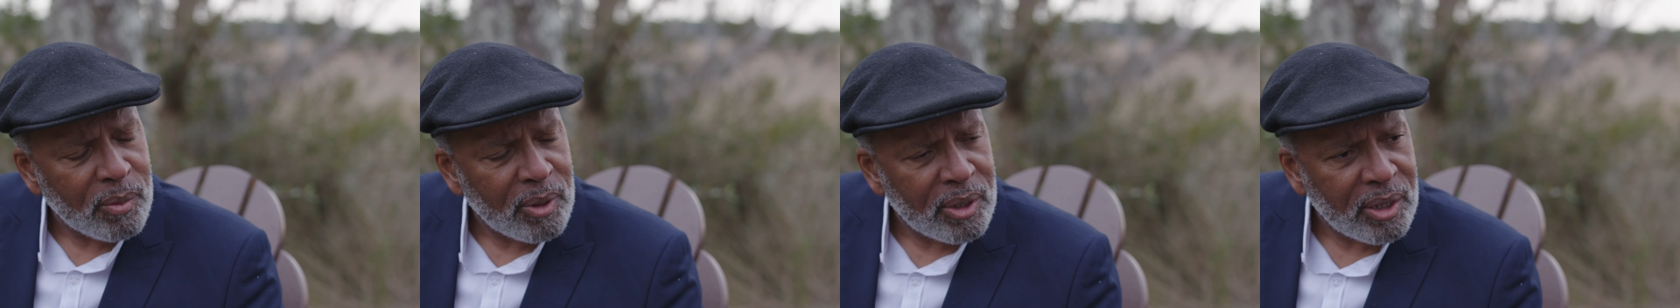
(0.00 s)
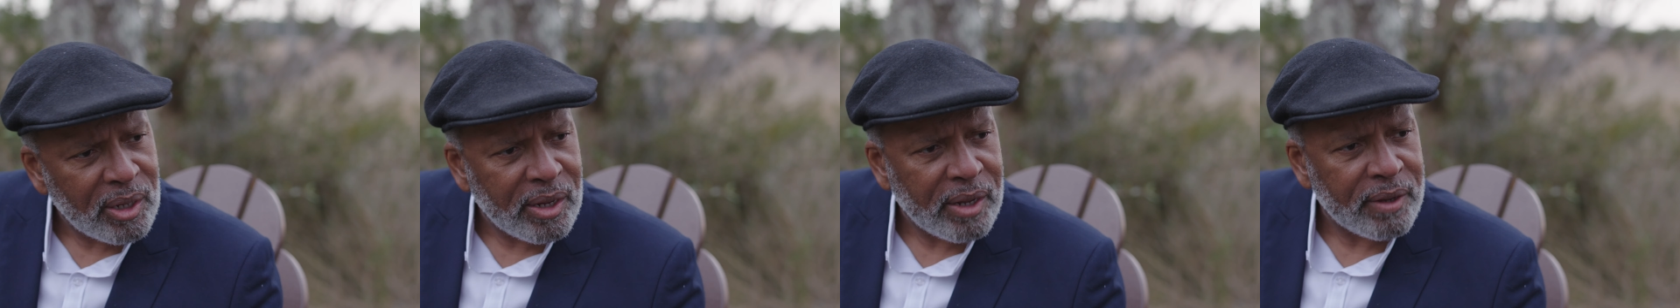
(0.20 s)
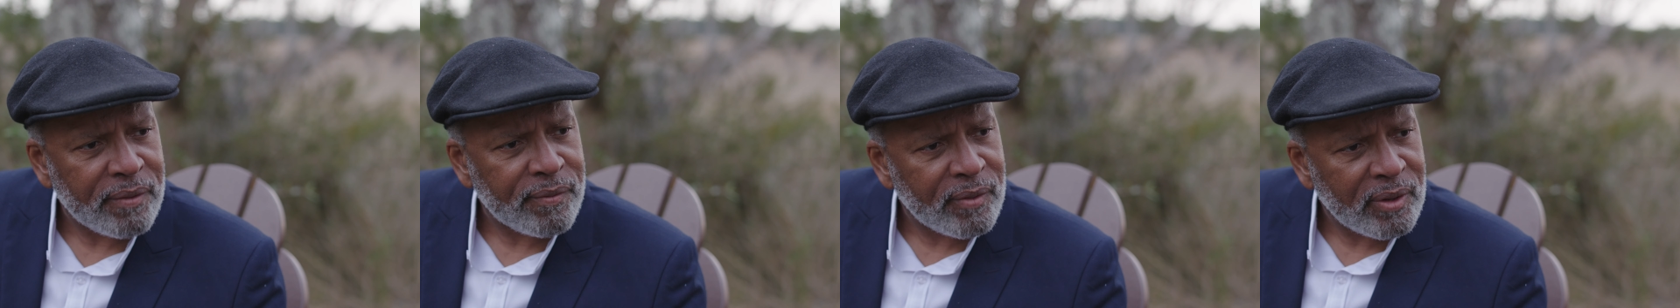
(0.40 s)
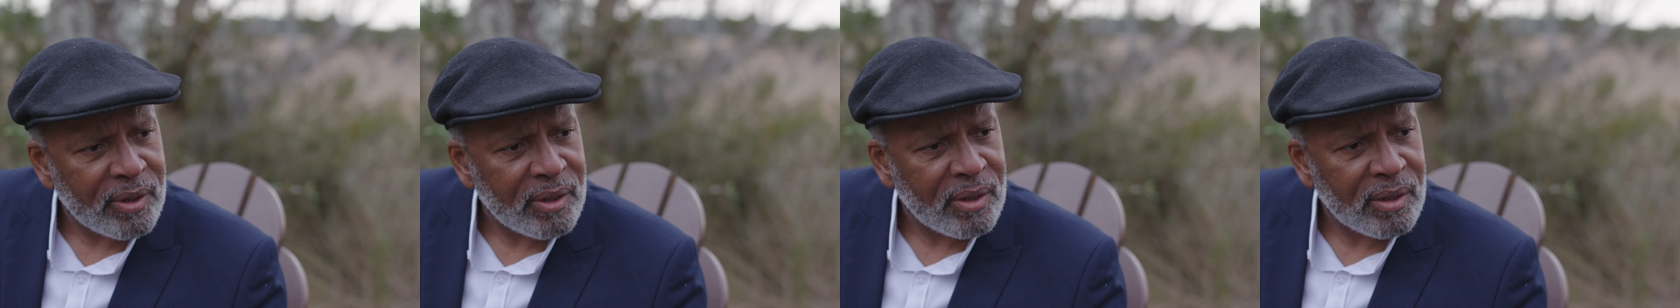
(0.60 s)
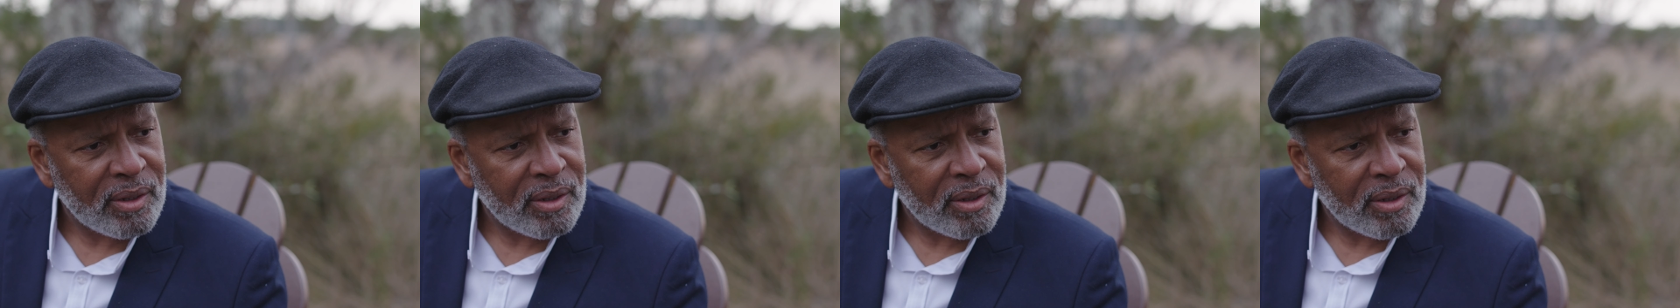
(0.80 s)
one left.
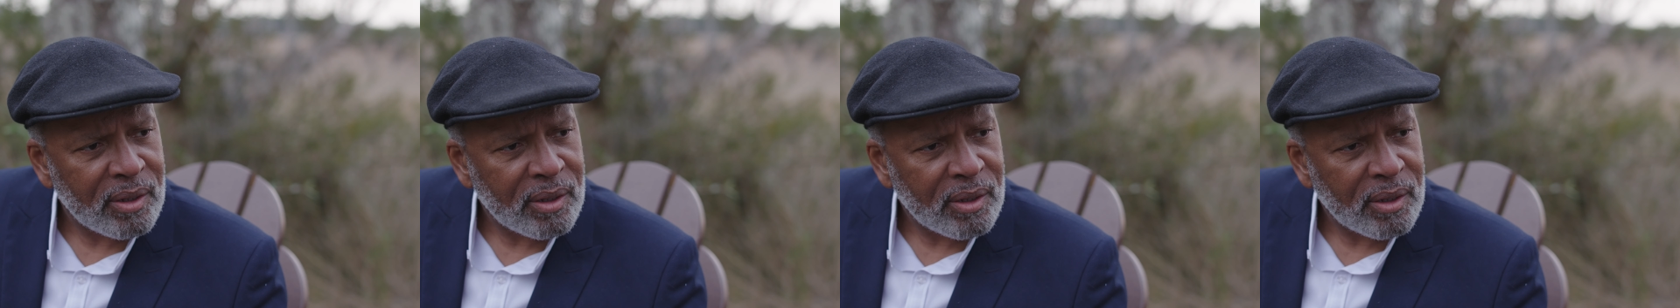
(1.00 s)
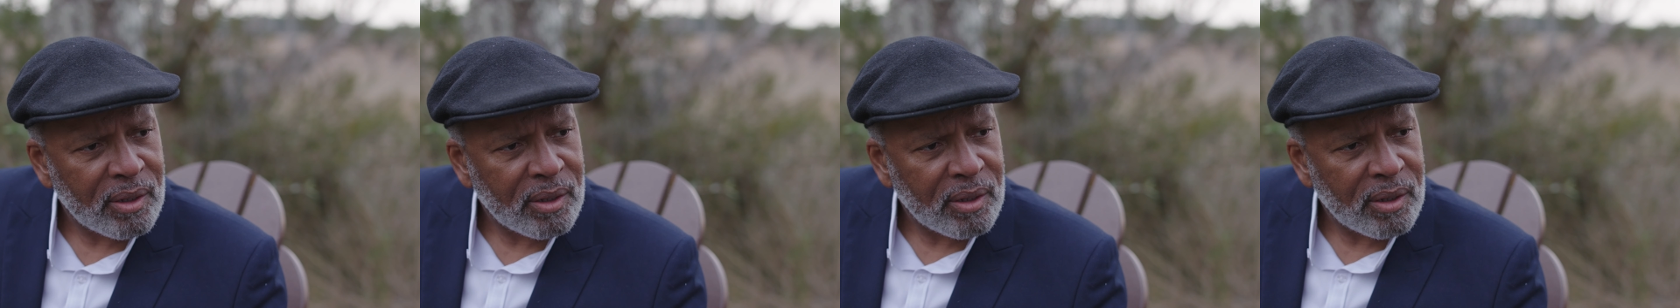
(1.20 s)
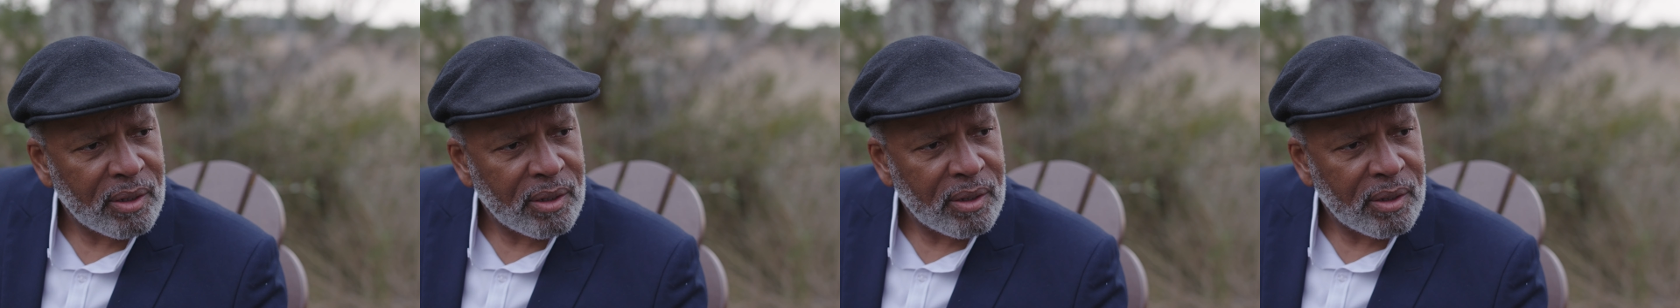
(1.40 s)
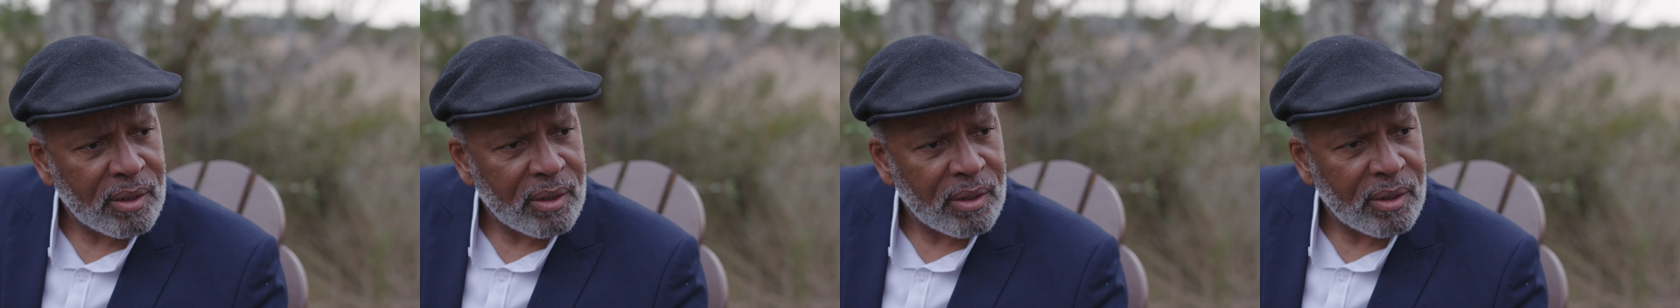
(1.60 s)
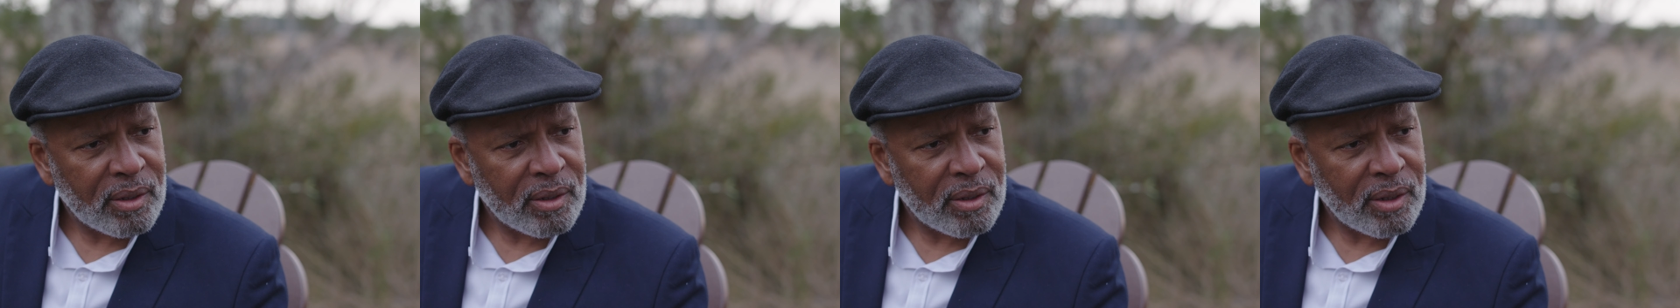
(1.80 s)

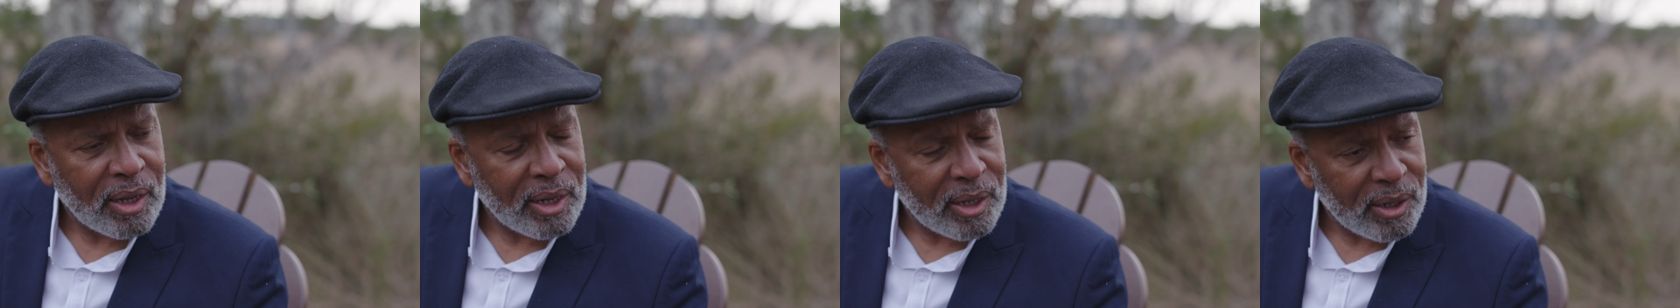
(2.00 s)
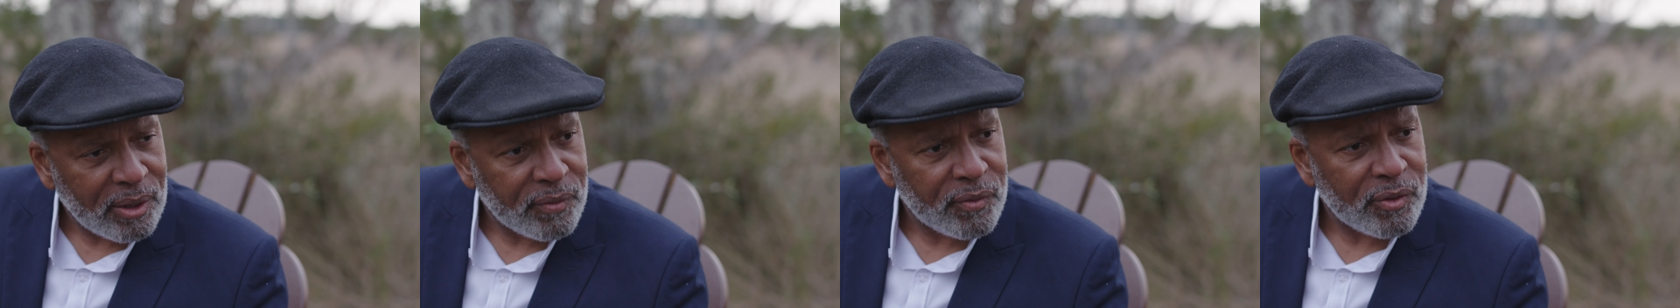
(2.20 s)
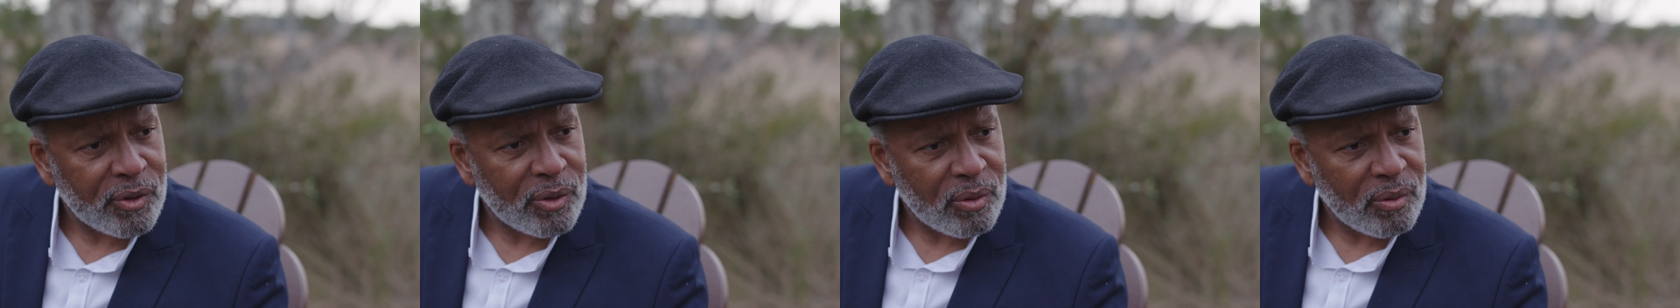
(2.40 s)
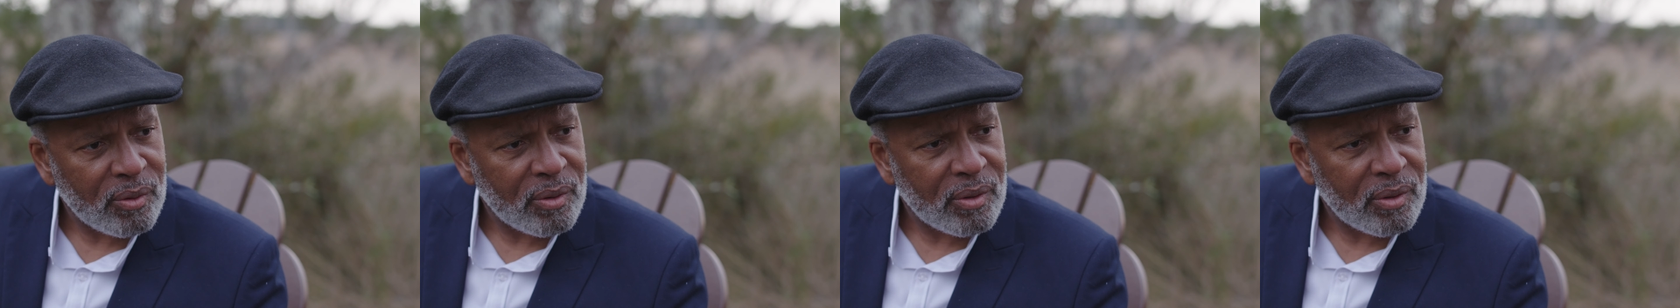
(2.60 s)
I love you.